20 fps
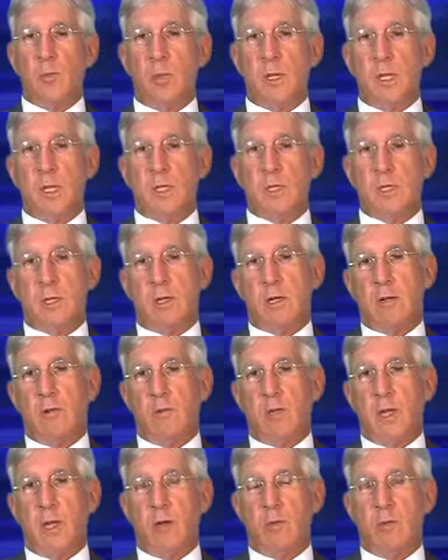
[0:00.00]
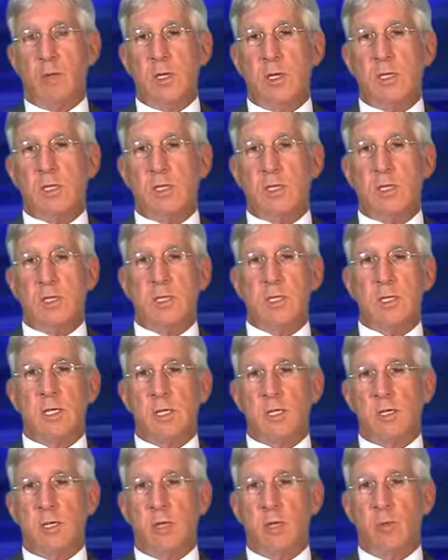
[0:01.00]
to police all of that. We insist
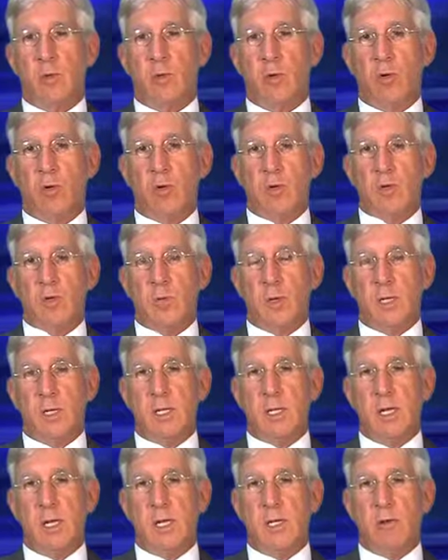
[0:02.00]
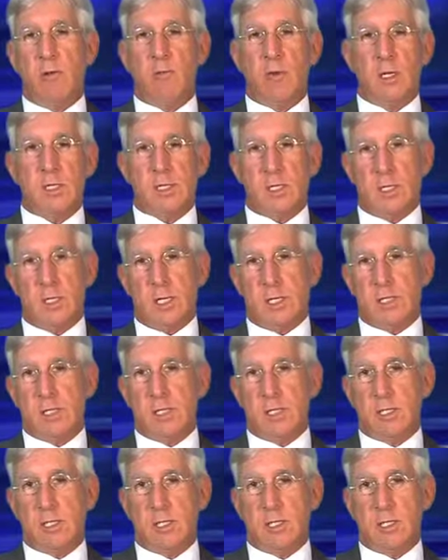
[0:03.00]
that the brokers maintain a resident
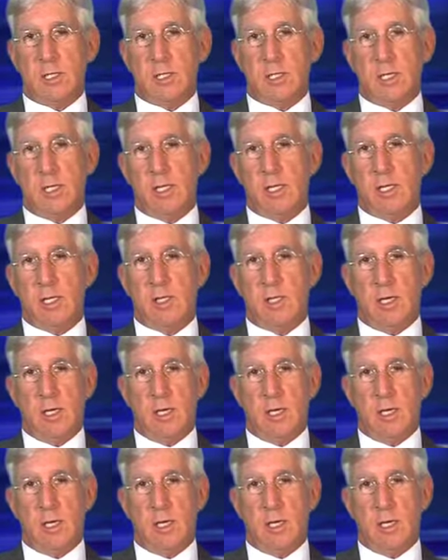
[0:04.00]
license in the state that